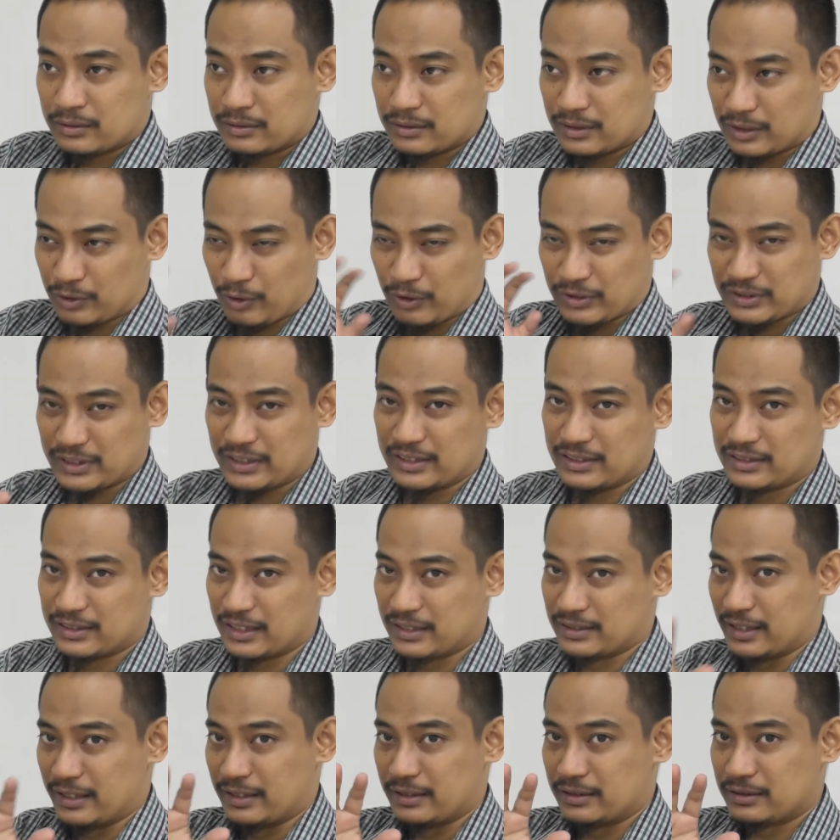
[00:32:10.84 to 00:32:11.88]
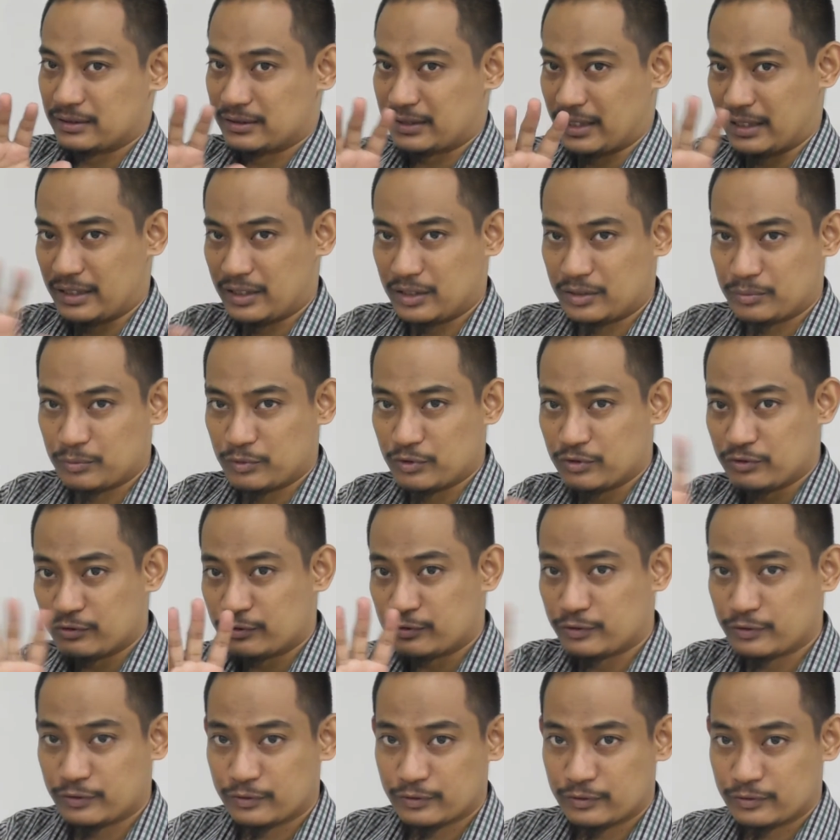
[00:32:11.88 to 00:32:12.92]
The question is just that, can it
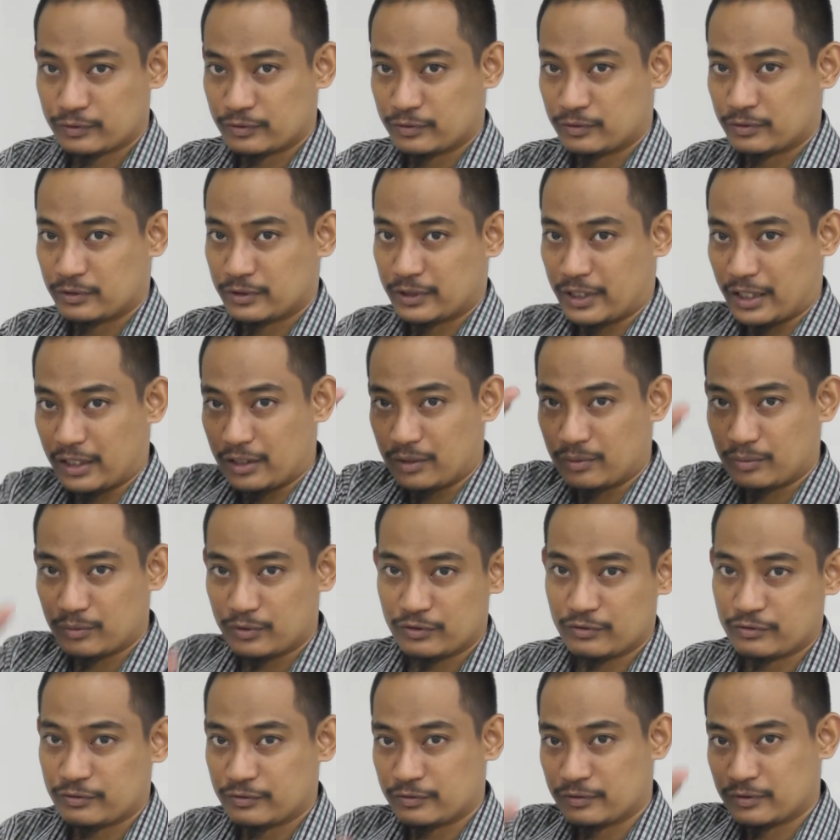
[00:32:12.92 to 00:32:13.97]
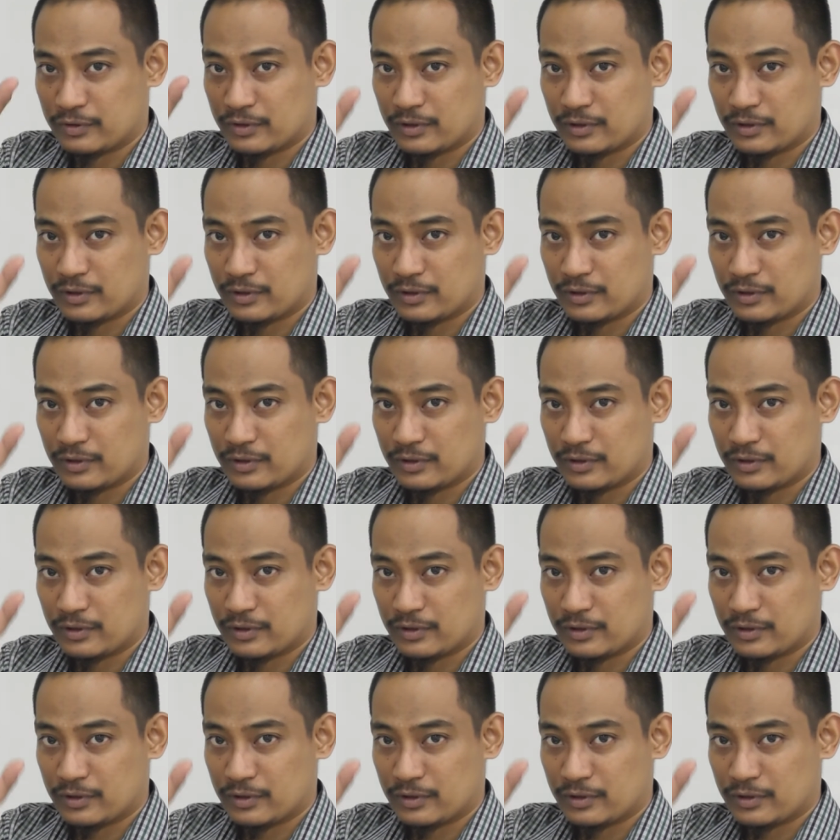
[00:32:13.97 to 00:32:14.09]
move? Can it move?